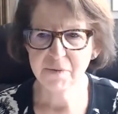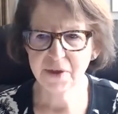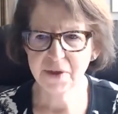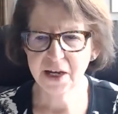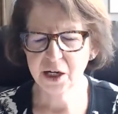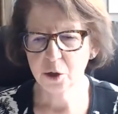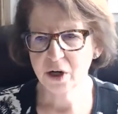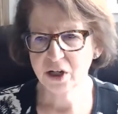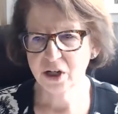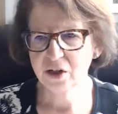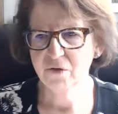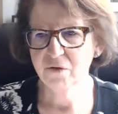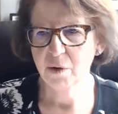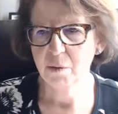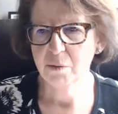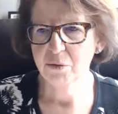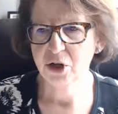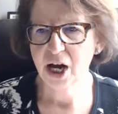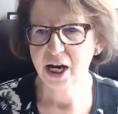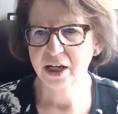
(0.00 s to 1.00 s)
then a question
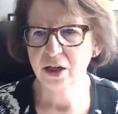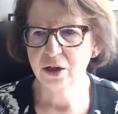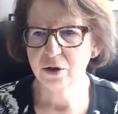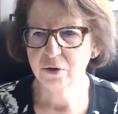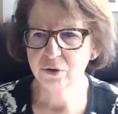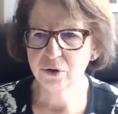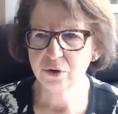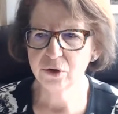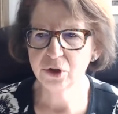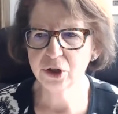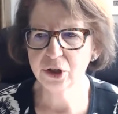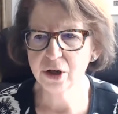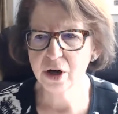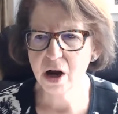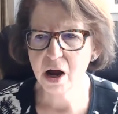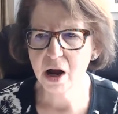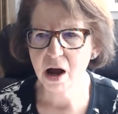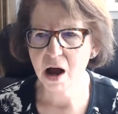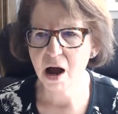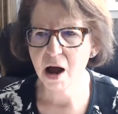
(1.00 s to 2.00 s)
from Jackie Cruiser
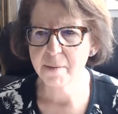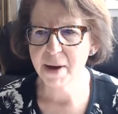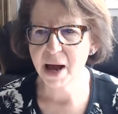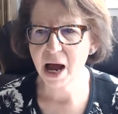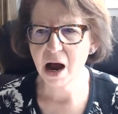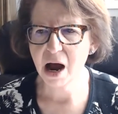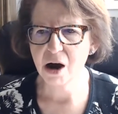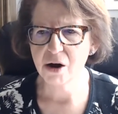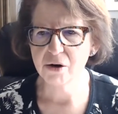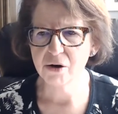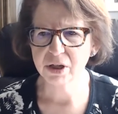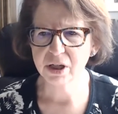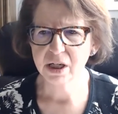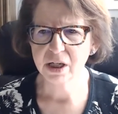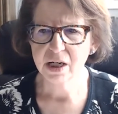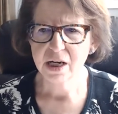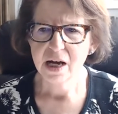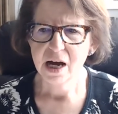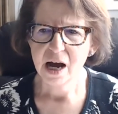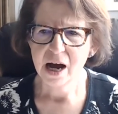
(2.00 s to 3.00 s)
about
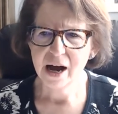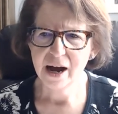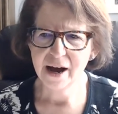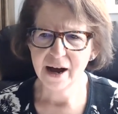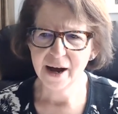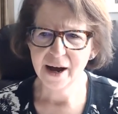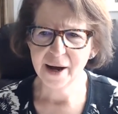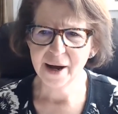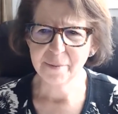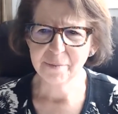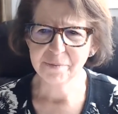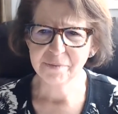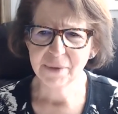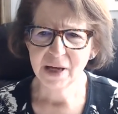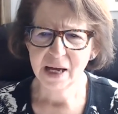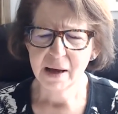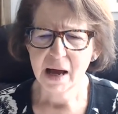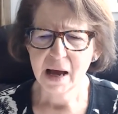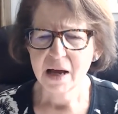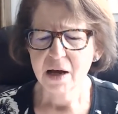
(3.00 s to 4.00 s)
um,
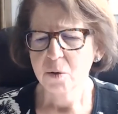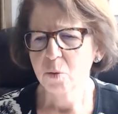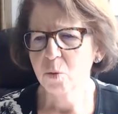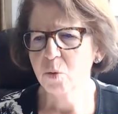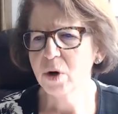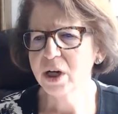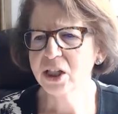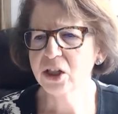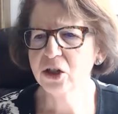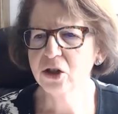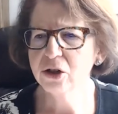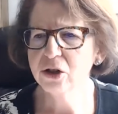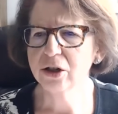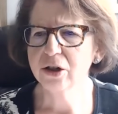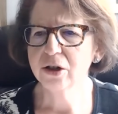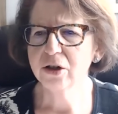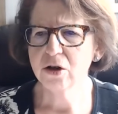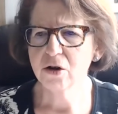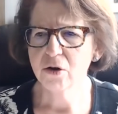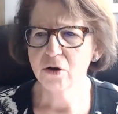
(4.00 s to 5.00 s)
what's
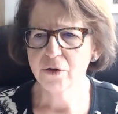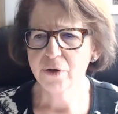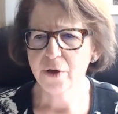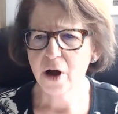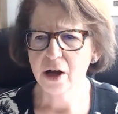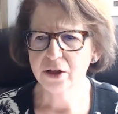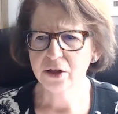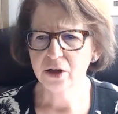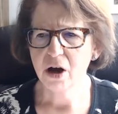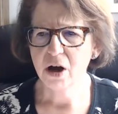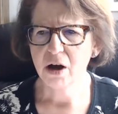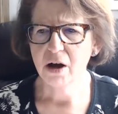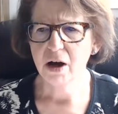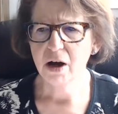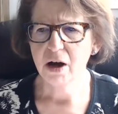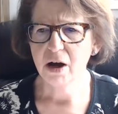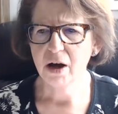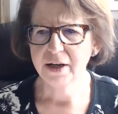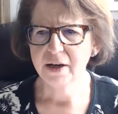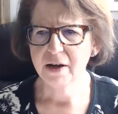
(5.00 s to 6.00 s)
your your thoughts
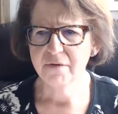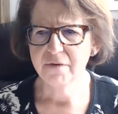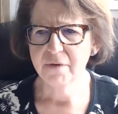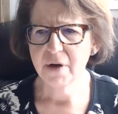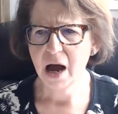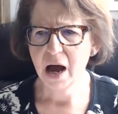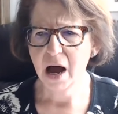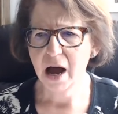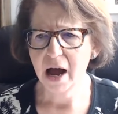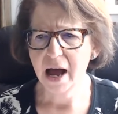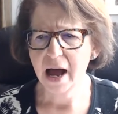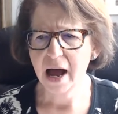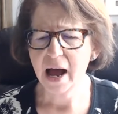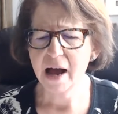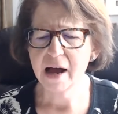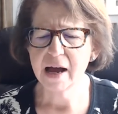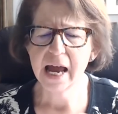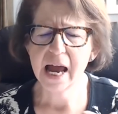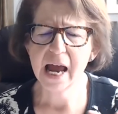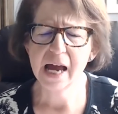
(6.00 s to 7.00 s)
on uh,
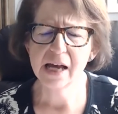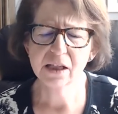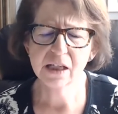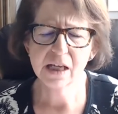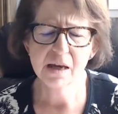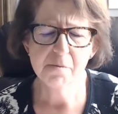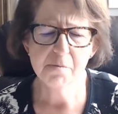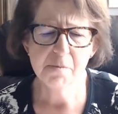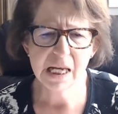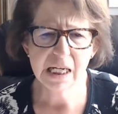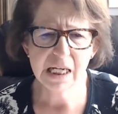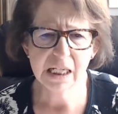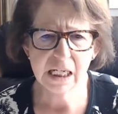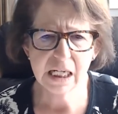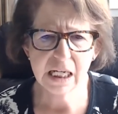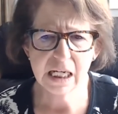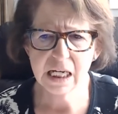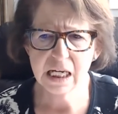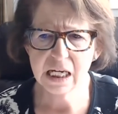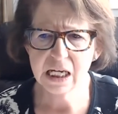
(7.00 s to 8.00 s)
asking
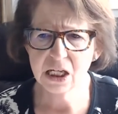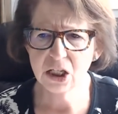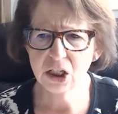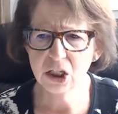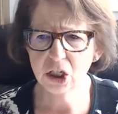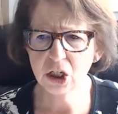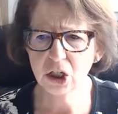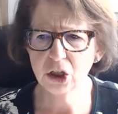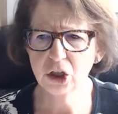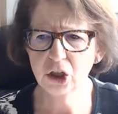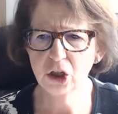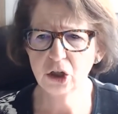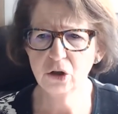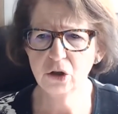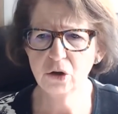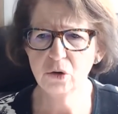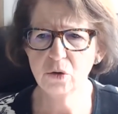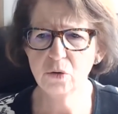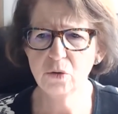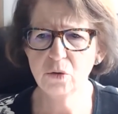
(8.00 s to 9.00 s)
mentees
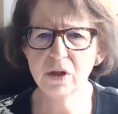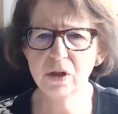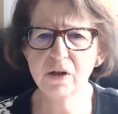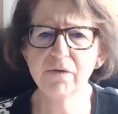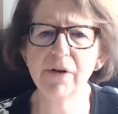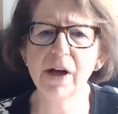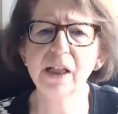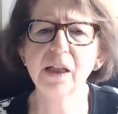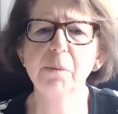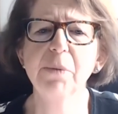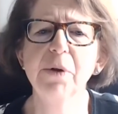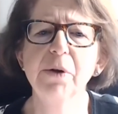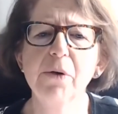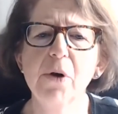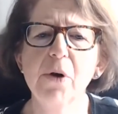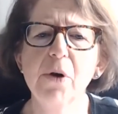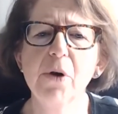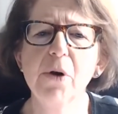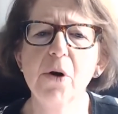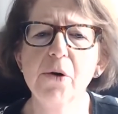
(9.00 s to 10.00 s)
to develop
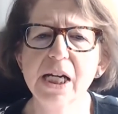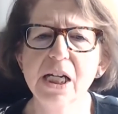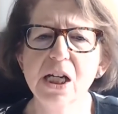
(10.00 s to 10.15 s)
their own